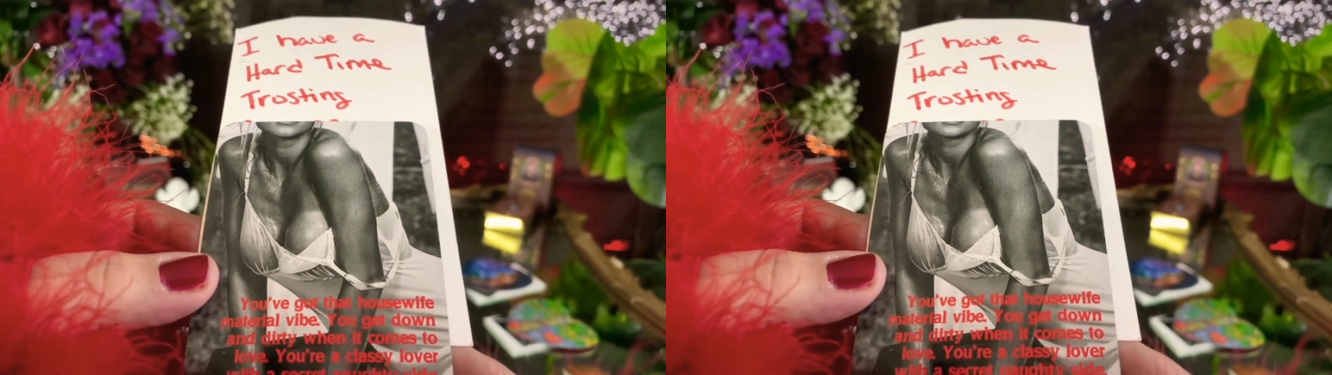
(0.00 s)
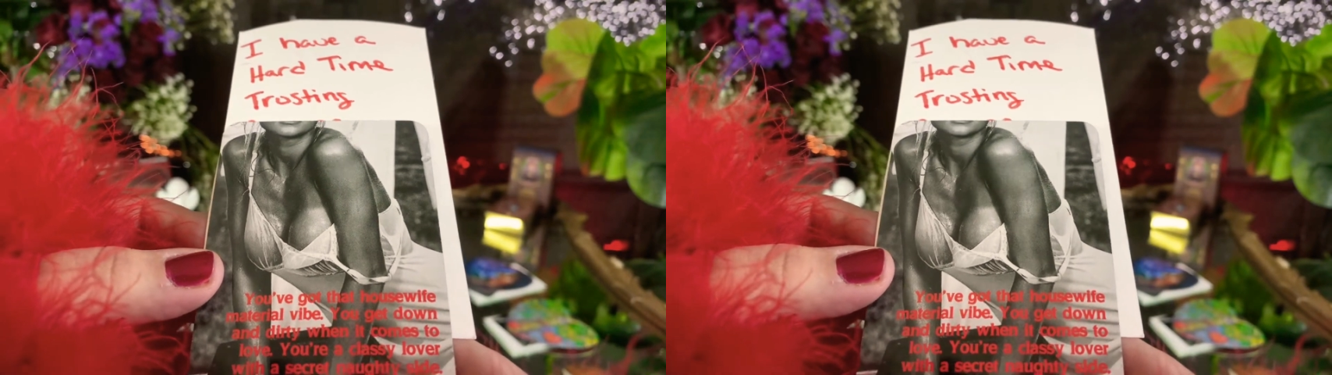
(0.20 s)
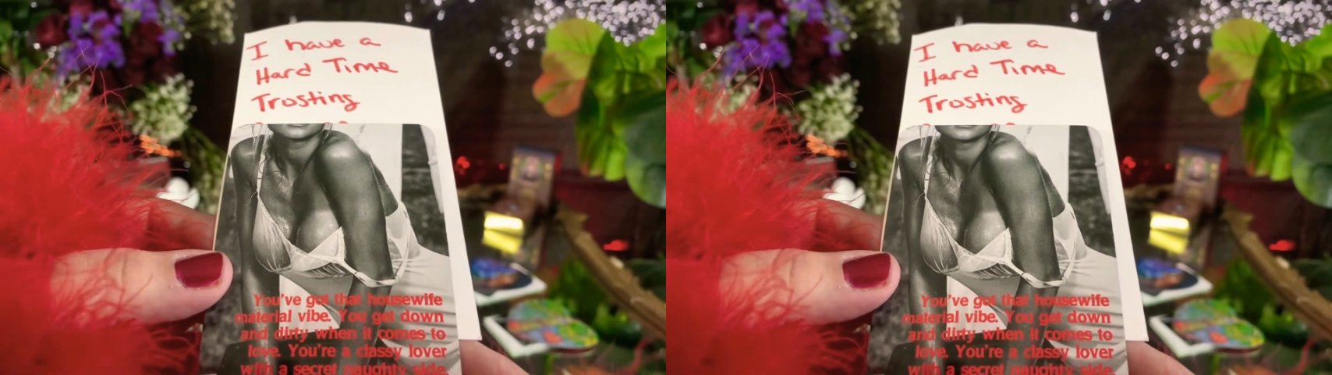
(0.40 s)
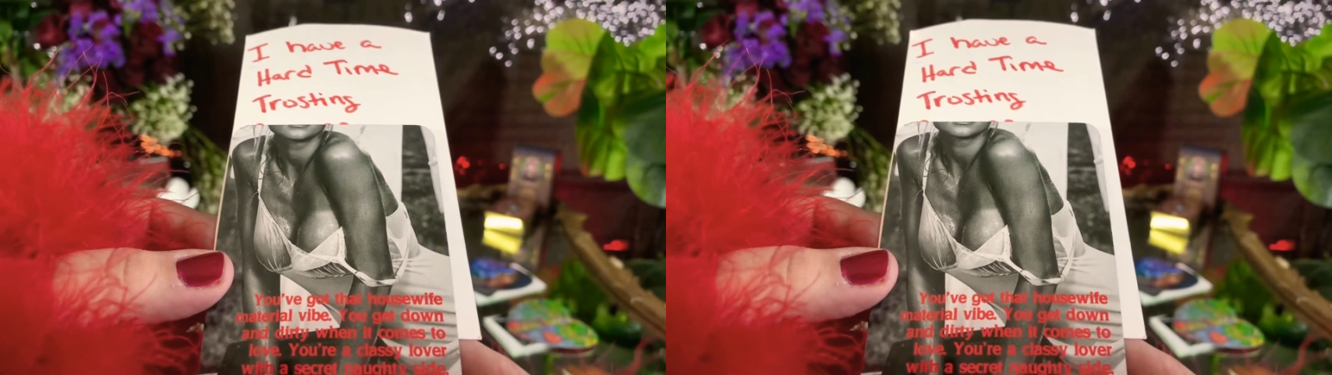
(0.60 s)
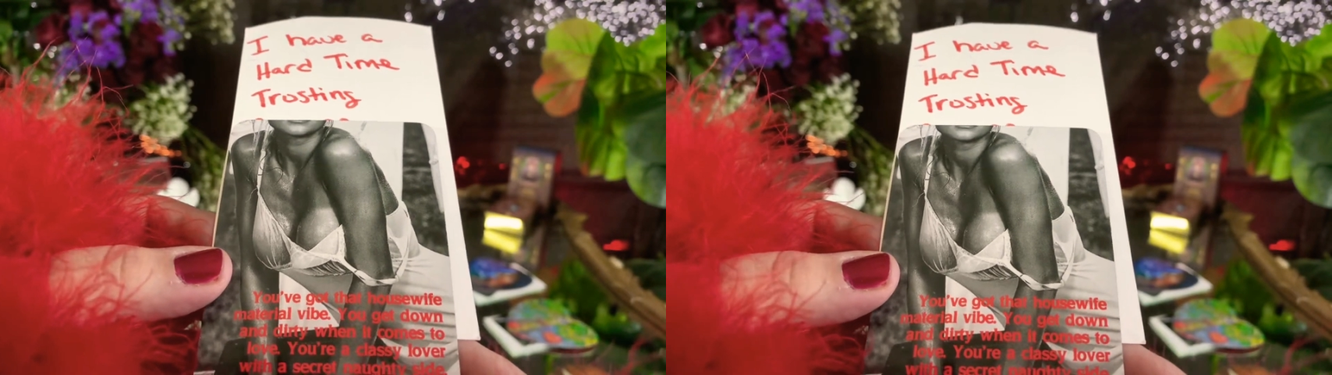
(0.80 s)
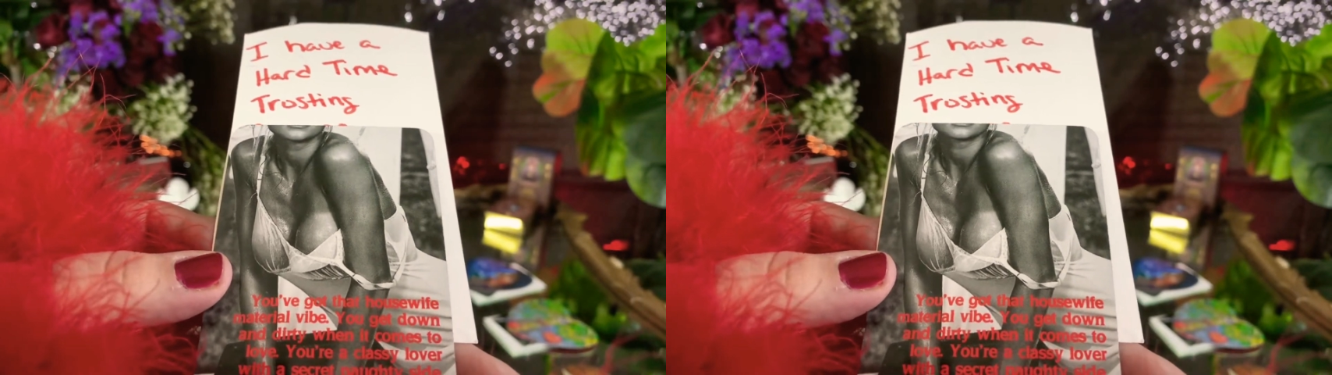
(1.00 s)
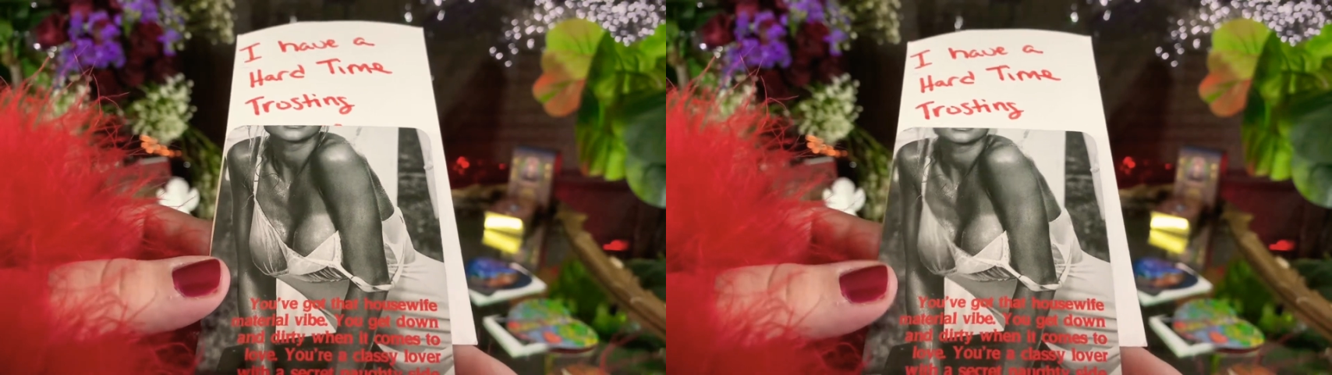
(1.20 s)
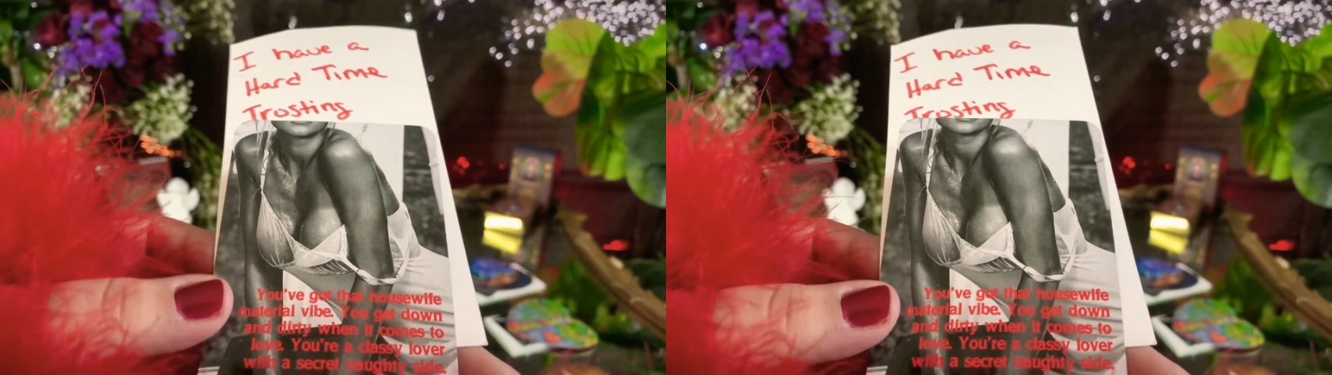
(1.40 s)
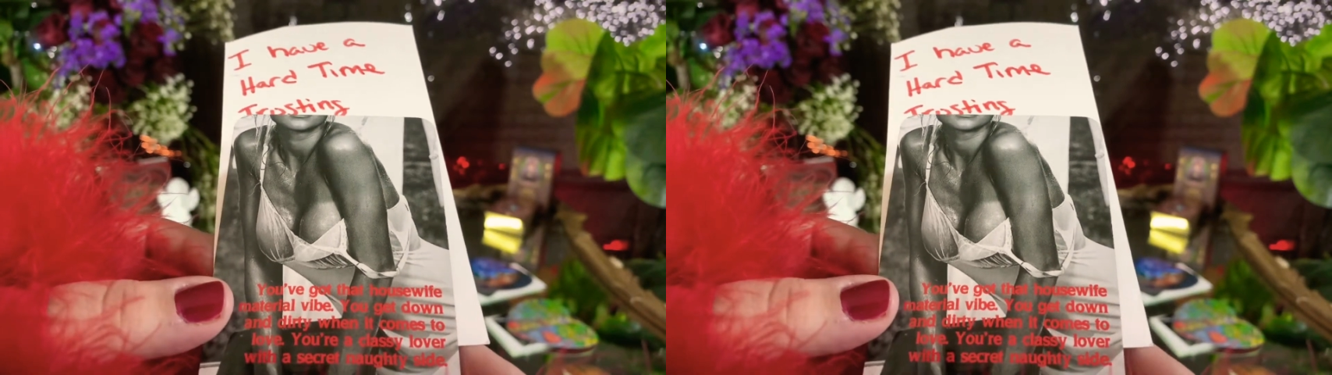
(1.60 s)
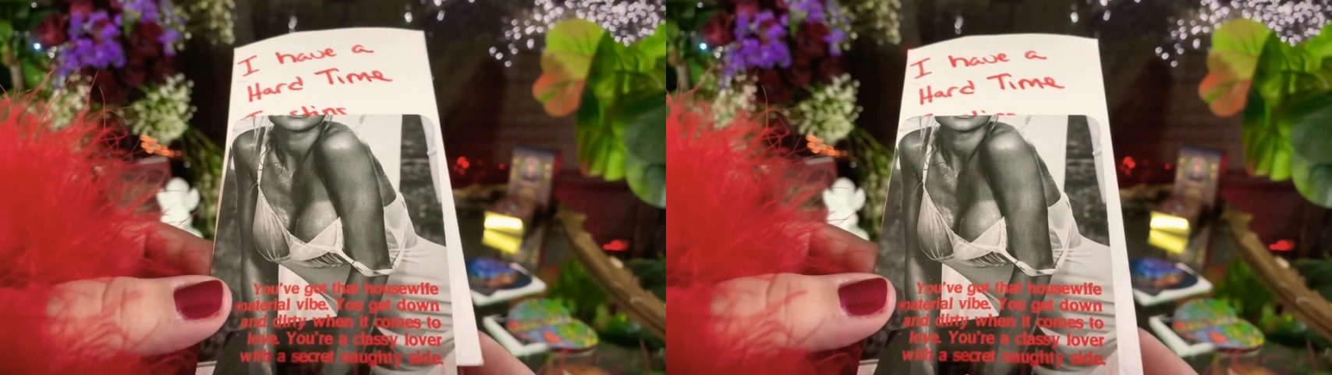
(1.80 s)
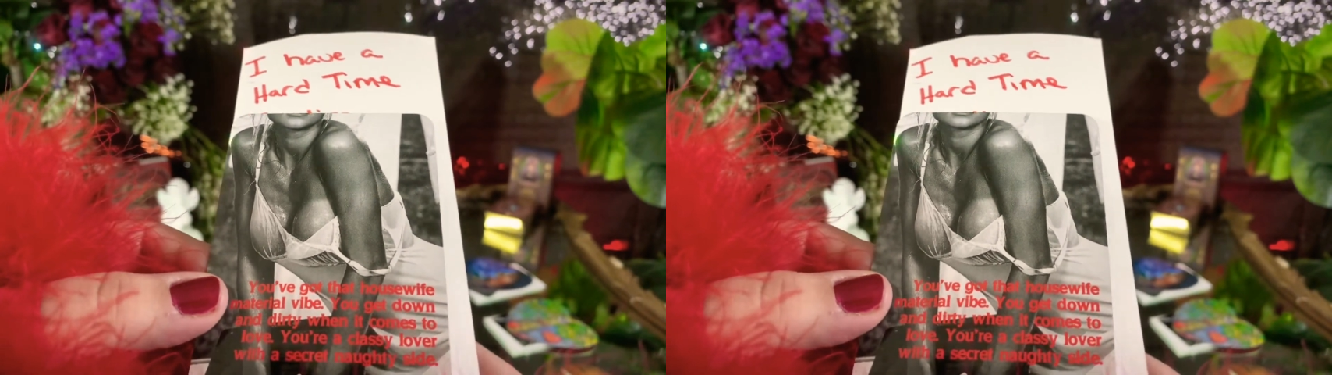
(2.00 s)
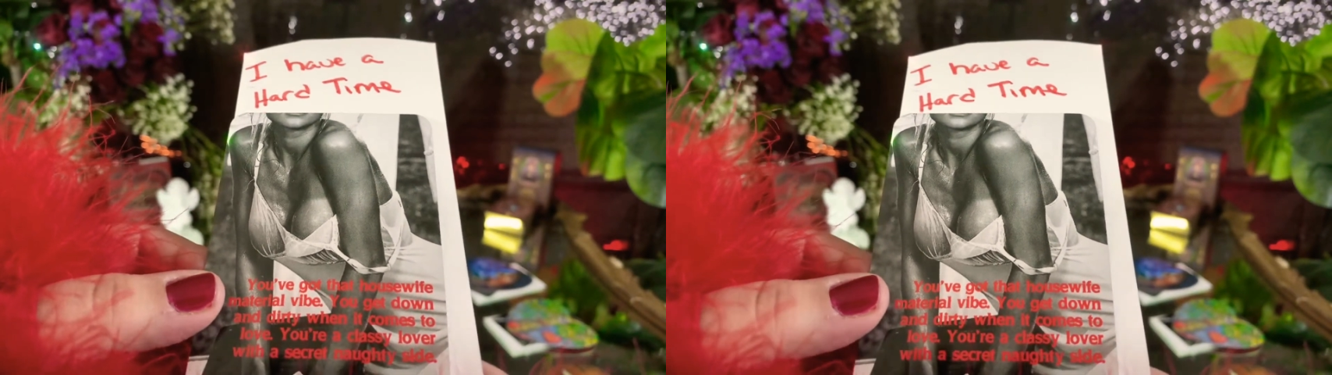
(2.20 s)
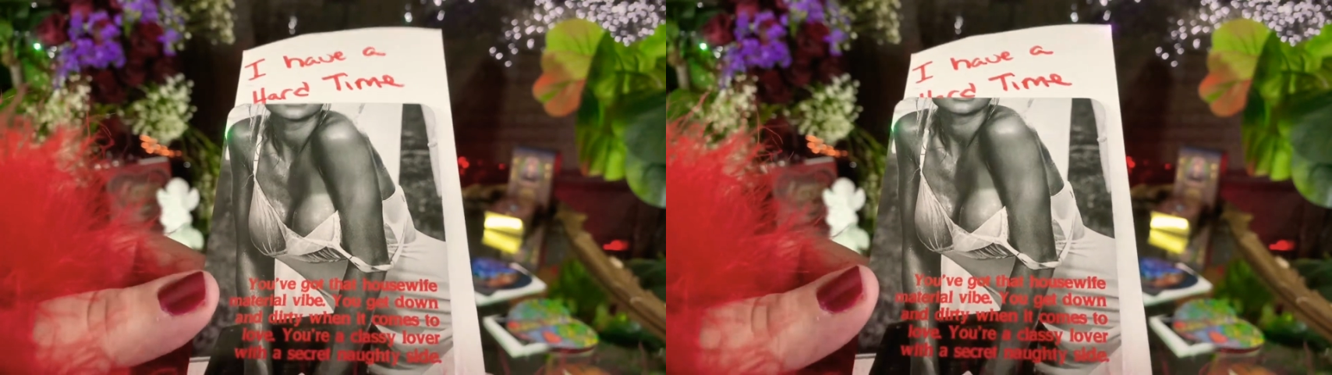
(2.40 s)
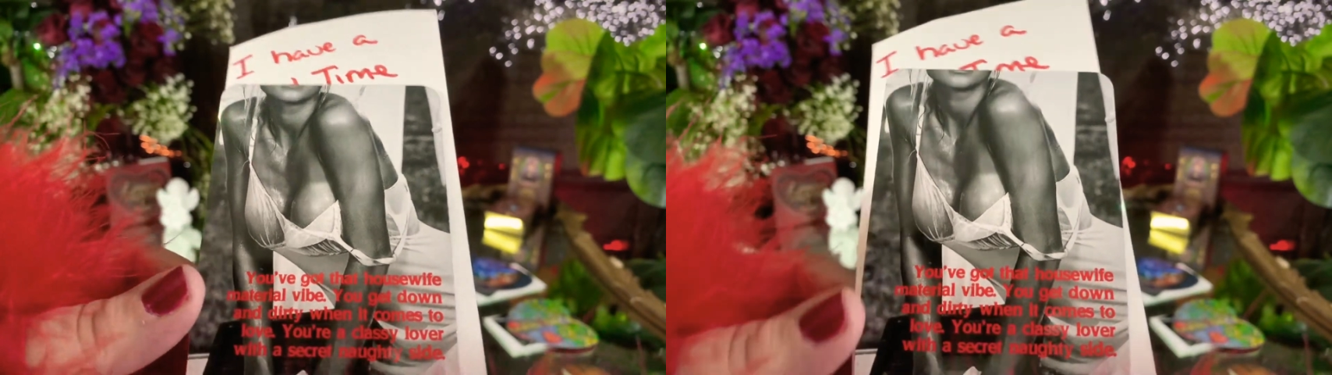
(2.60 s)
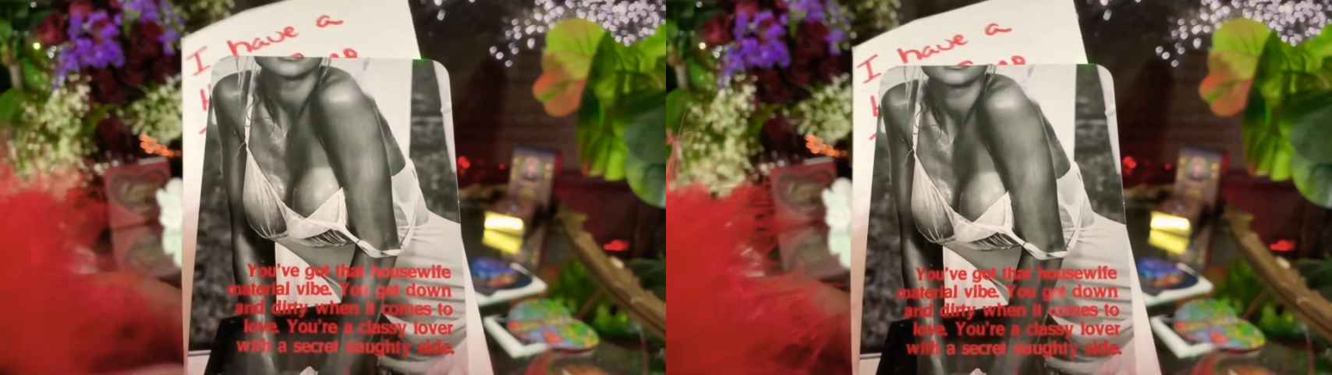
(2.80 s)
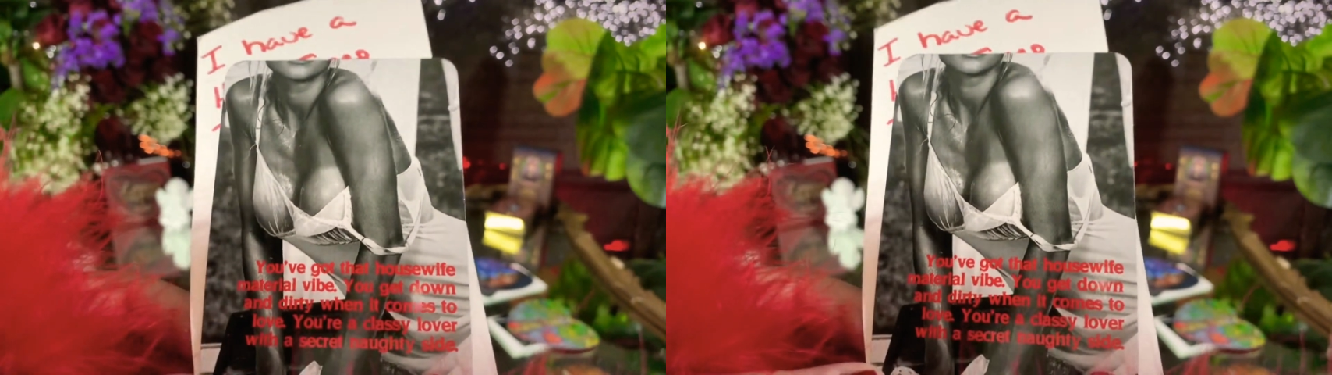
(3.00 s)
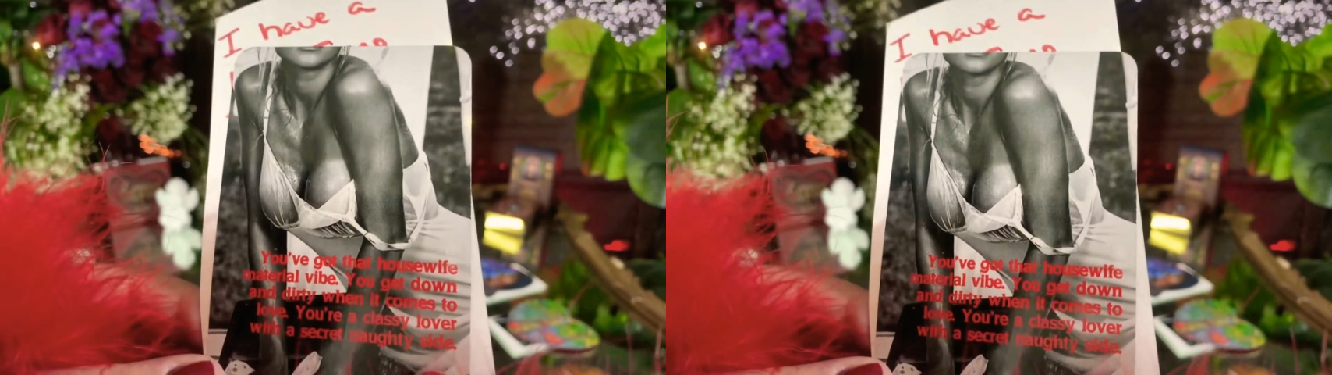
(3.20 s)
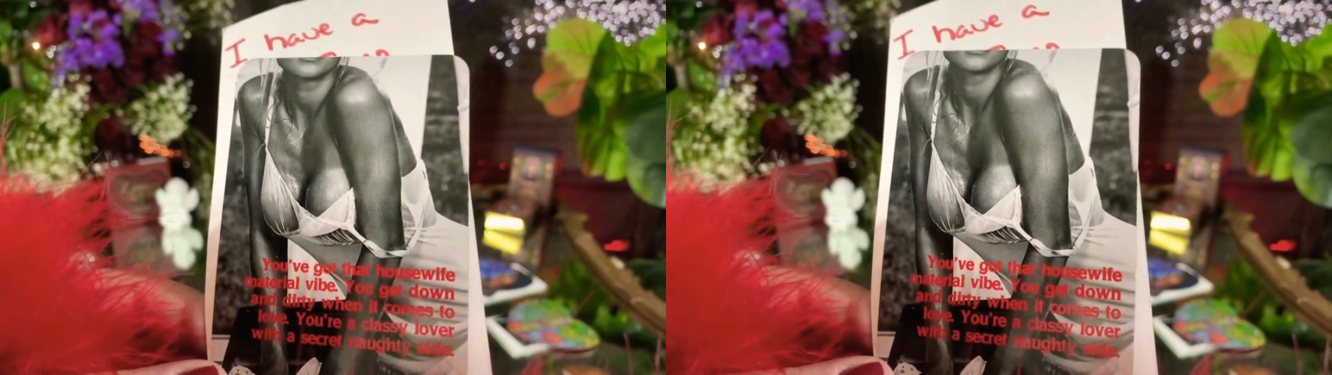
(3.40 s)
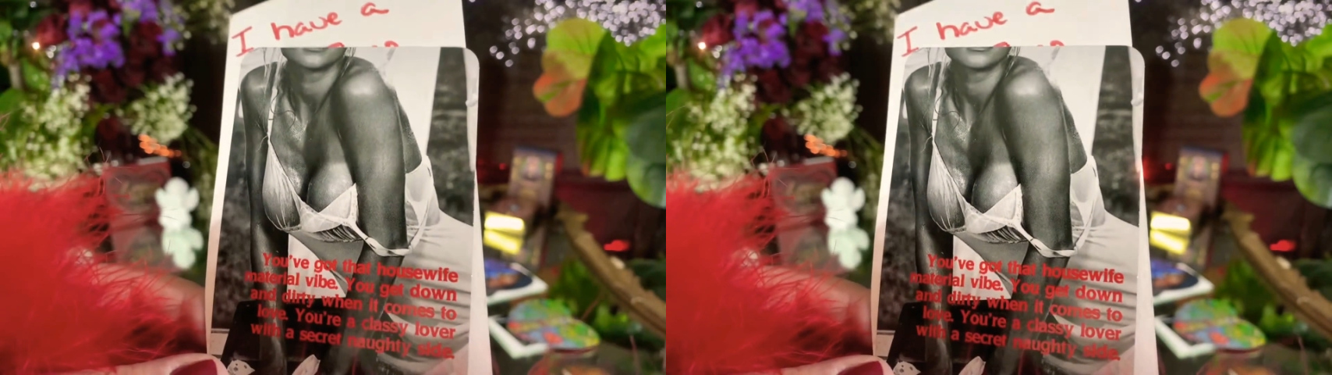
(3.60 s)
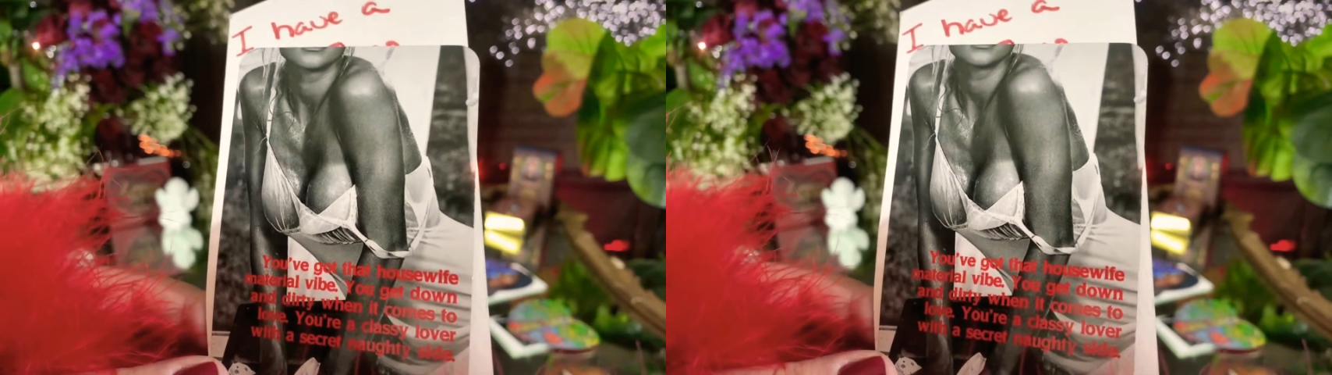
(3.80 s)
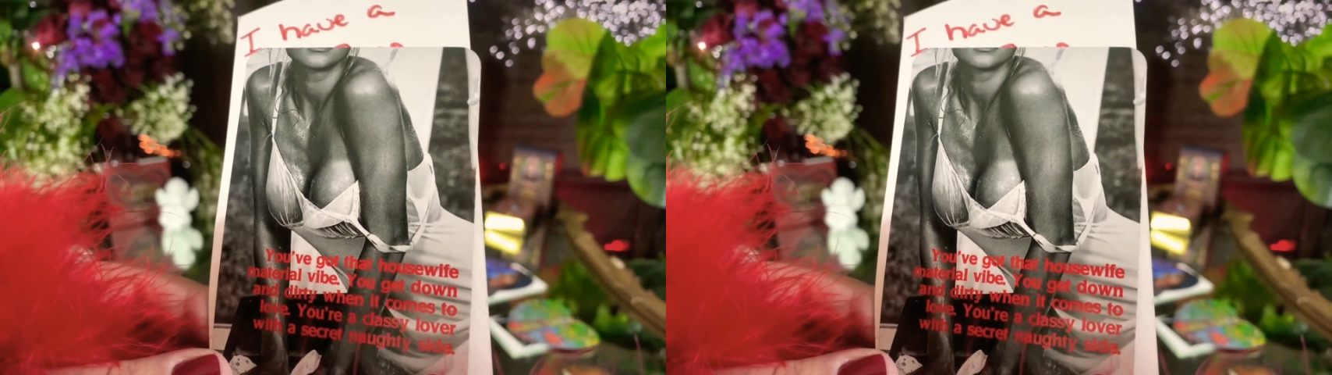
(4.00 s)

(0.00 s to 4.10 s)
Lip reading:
[unreadable: no face in view]